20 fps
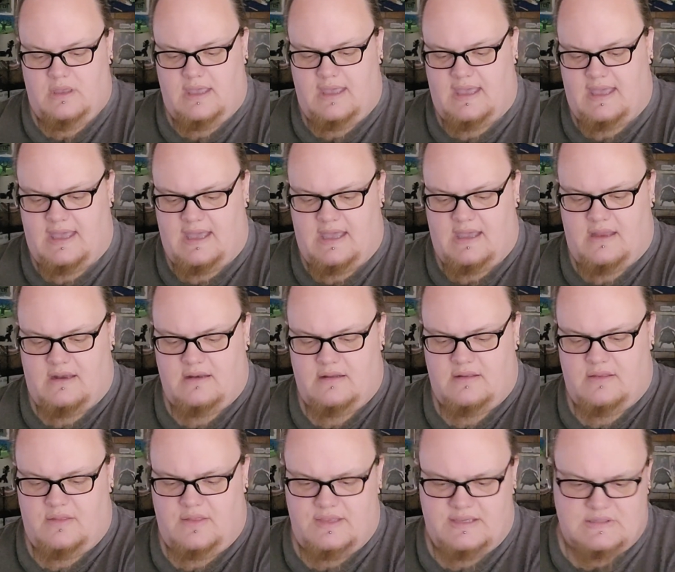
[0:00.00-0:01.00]
and
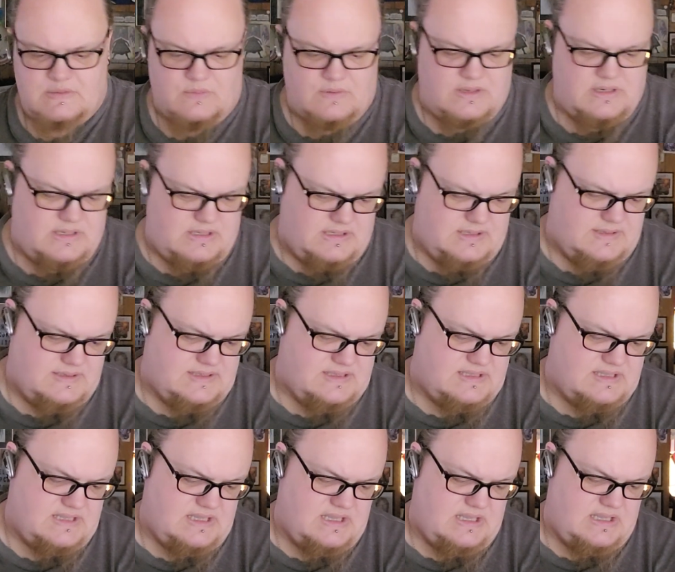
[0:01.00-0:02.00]
this one is
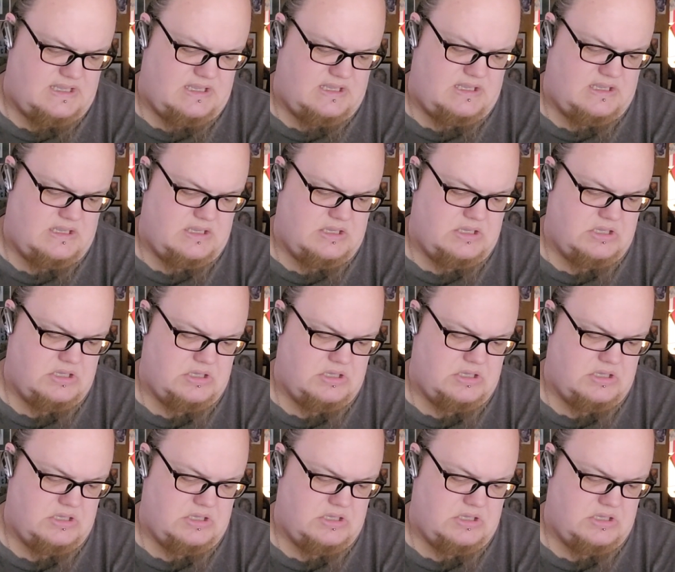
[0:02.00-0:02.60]
the